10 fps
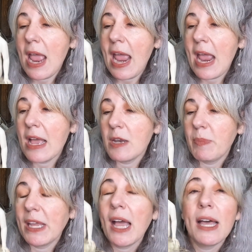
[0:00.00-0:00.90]
And
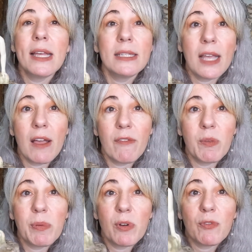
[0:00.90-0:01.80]
because of the
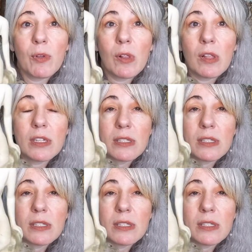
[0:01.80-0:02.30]
beautiful